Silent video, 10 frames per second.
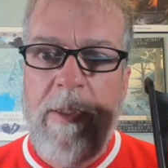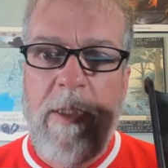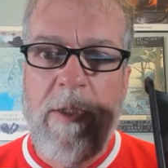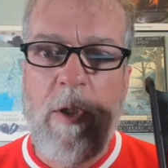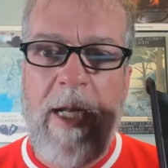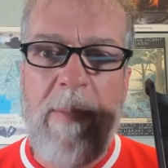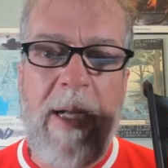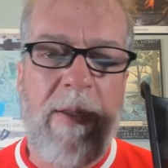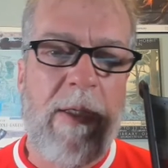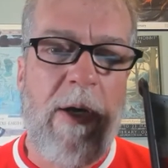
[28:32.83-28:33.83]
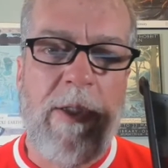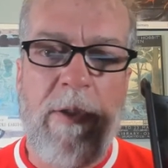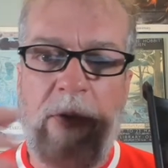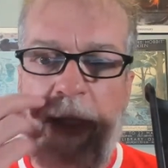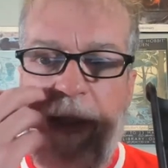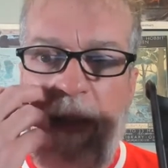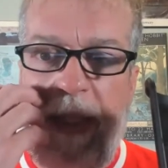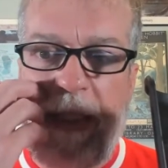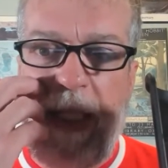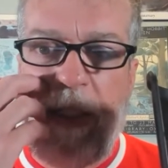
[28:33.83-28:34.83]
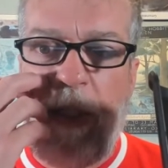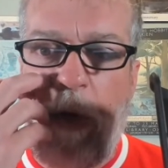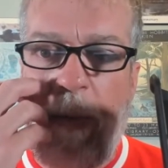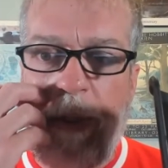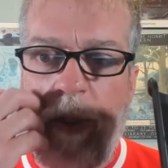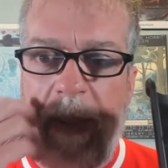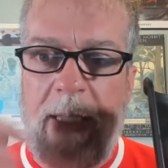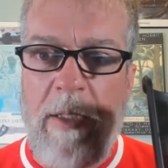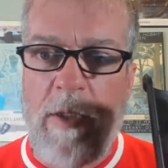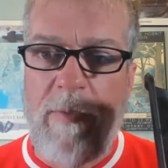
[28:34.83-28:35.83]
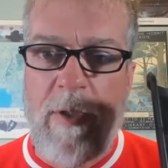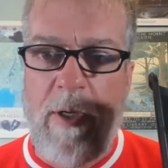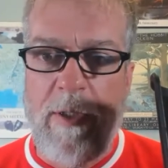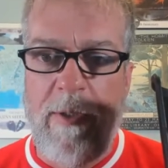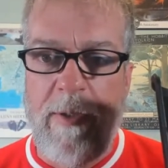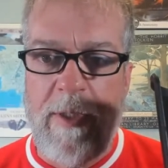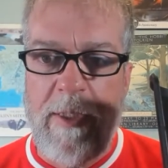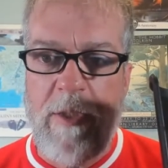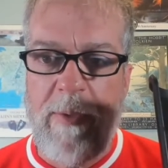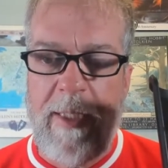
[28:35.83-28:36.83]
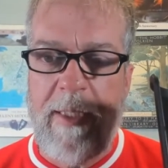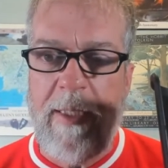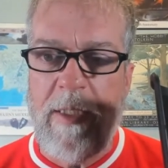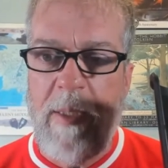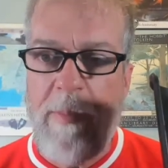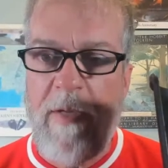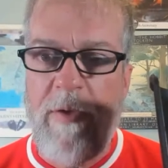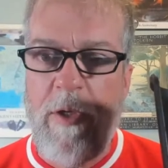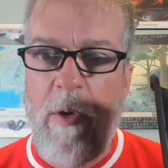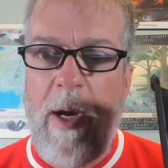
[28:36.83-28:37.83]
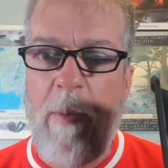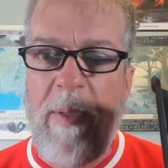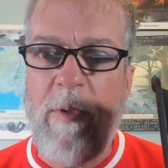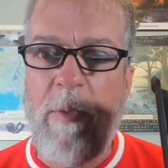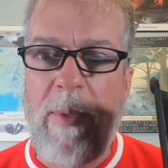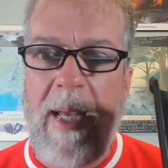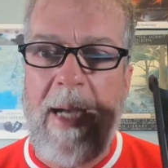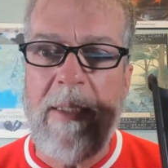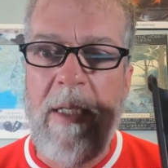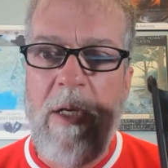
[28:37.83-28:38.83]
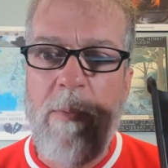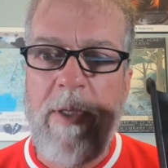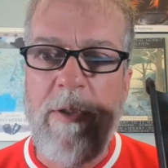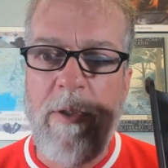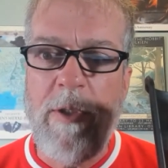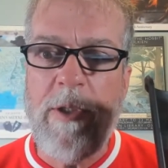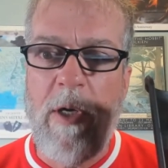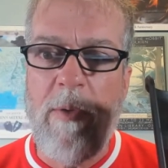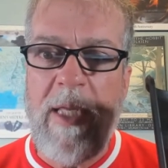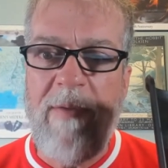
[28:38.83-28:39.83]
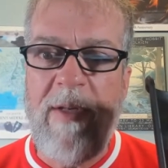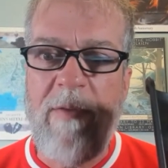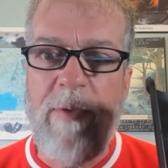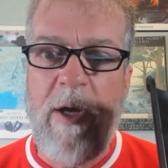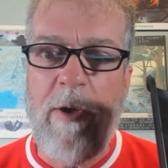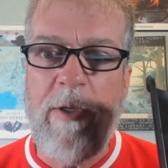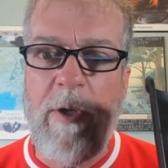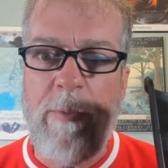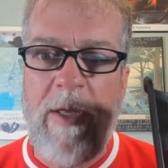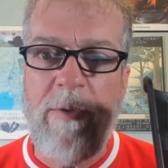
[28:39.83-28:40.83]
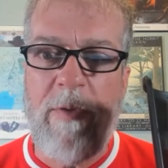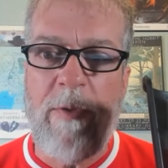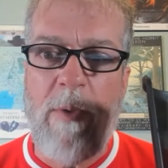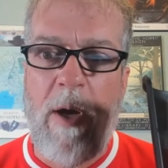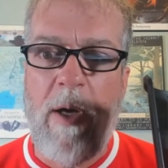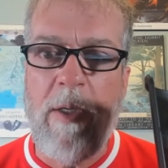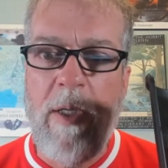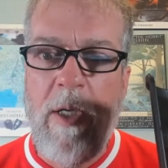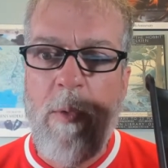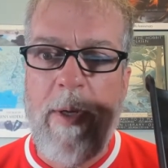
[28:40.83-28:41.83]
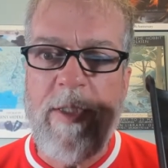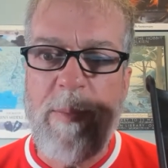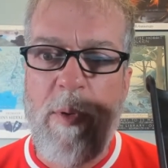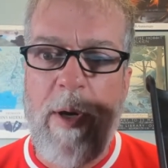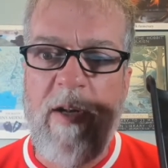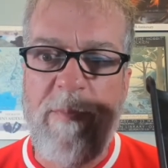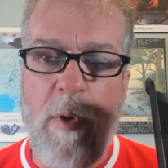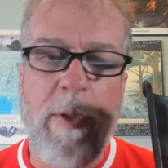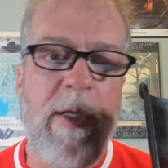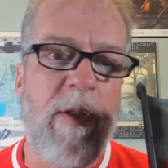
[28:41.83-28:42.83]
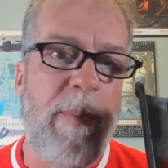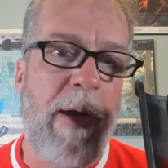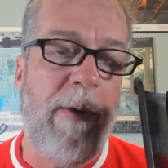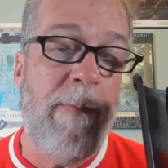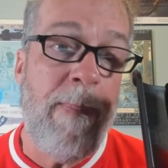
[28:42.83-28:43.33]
So getting back to the cartoon thing, JB says, no one should be killed over cartoons. This is ridiculous. But if you know how people will react when you do so, even if we agree they're in the wrong, what is the point of poking the bear?